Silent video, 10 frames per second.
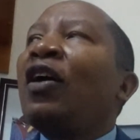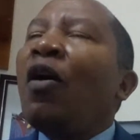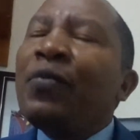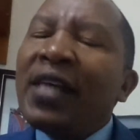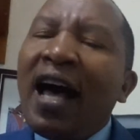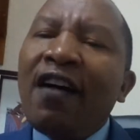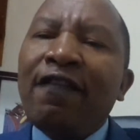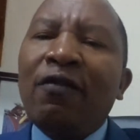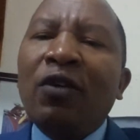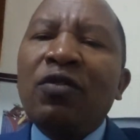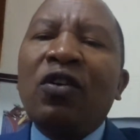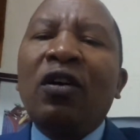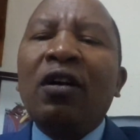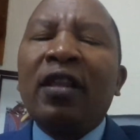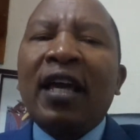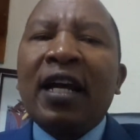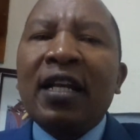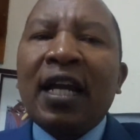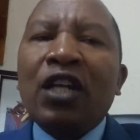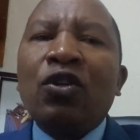Observe what we call the
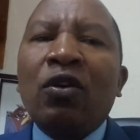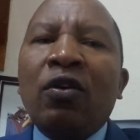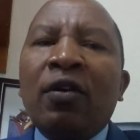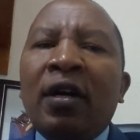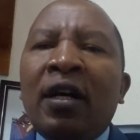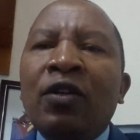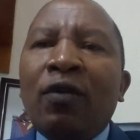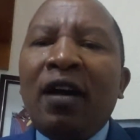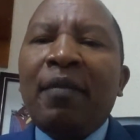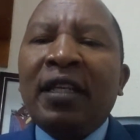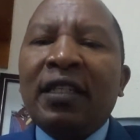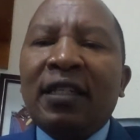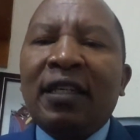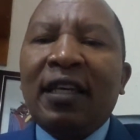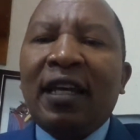agricultural requirements.